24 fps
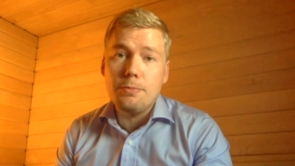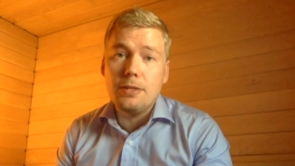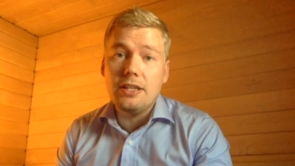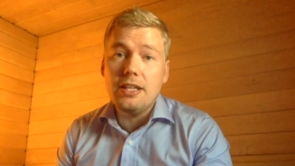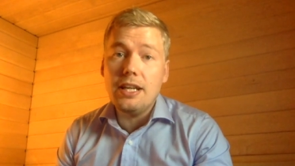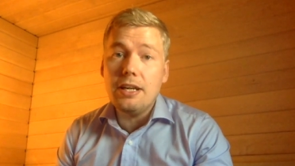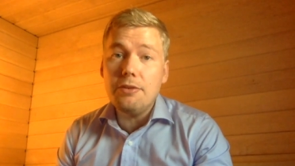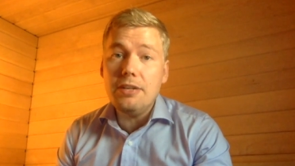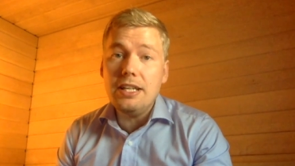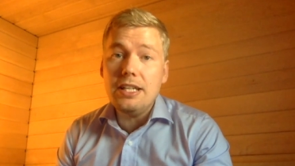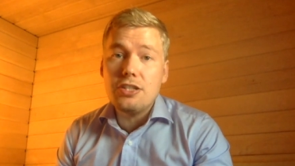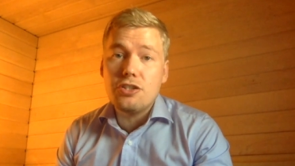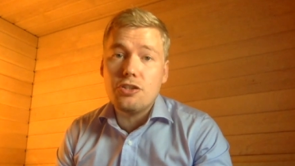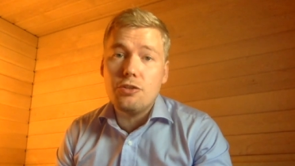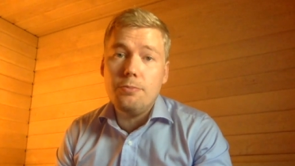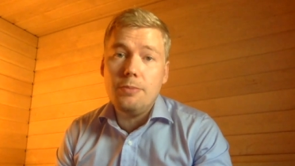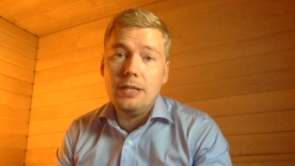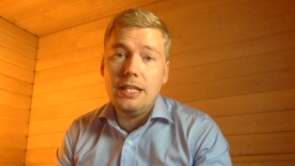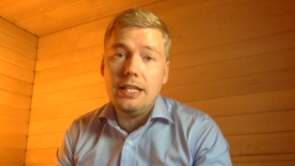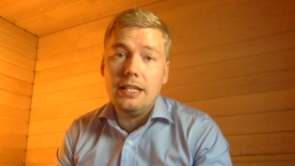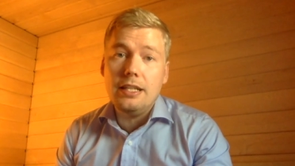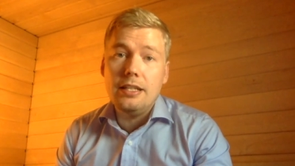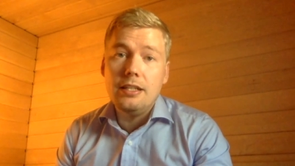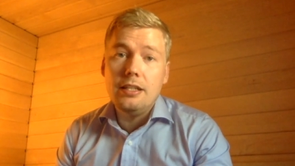But there needs to
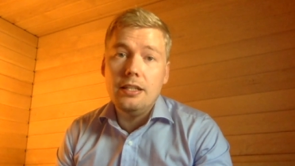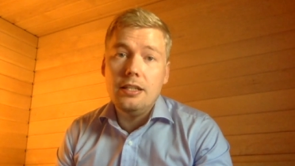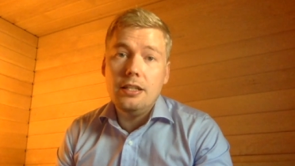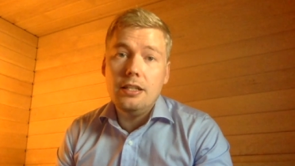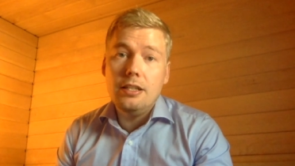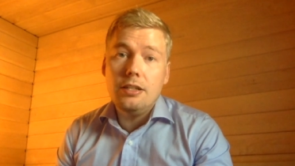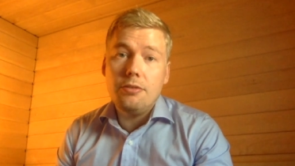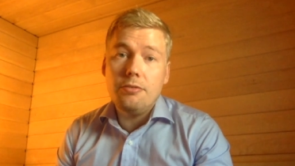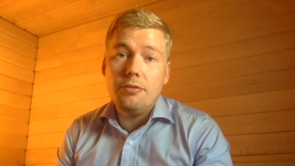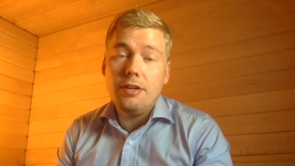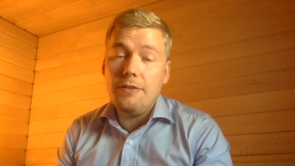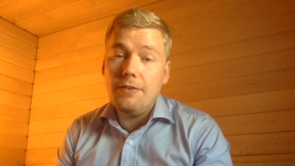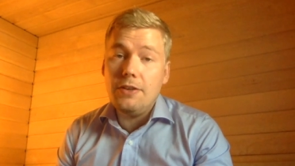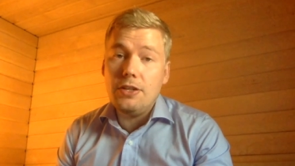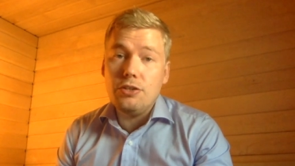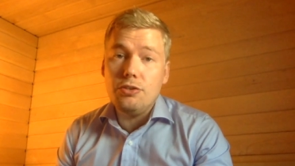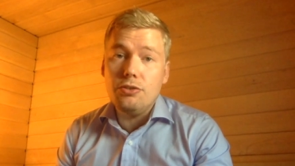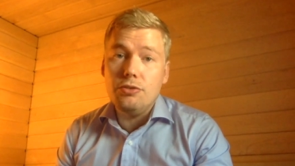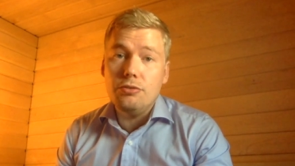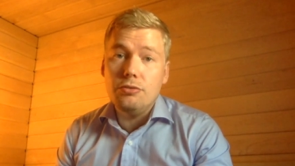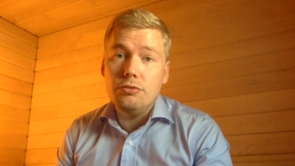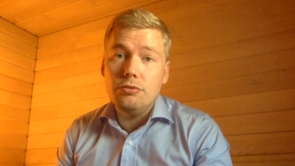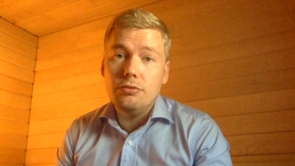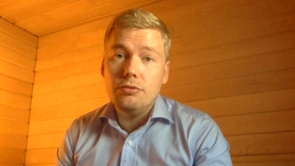be
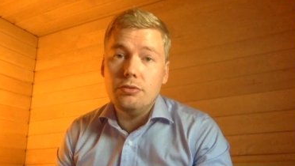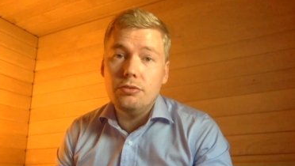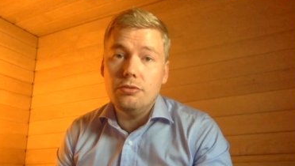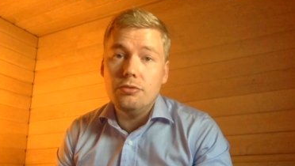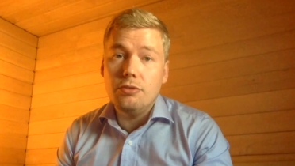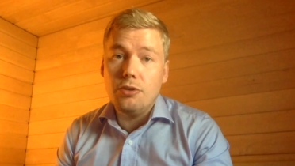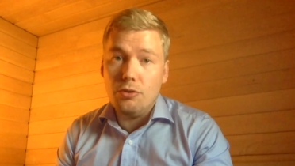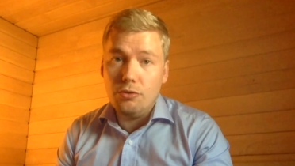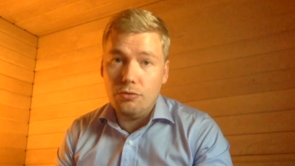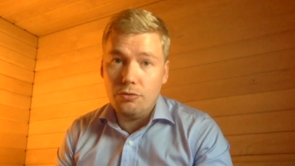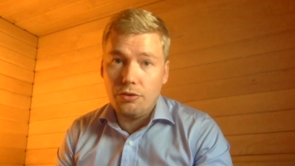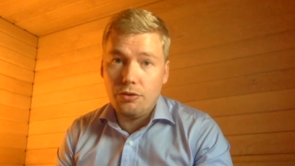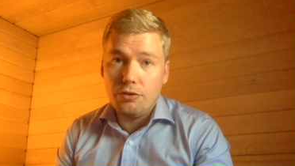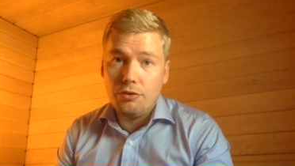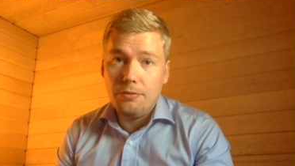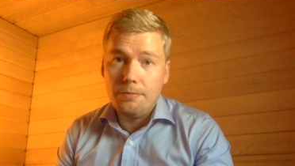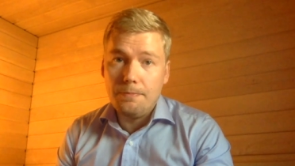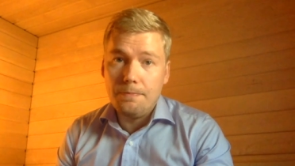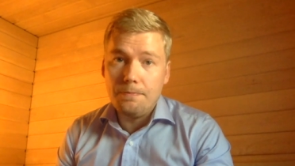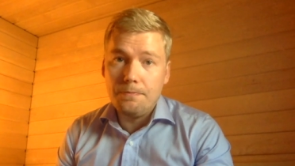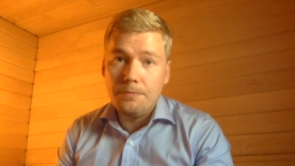revenue growth